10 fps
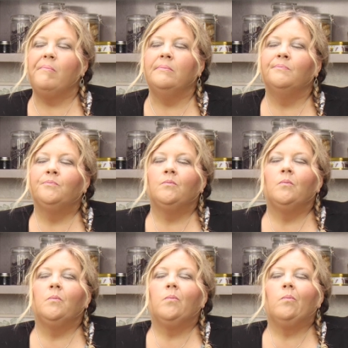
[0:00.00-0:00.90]

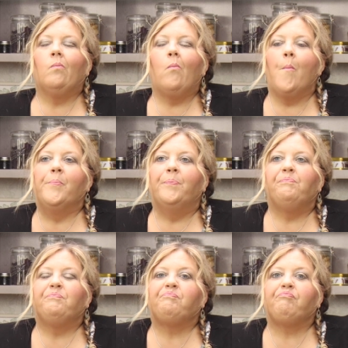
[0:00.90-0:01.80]
(no one is talking)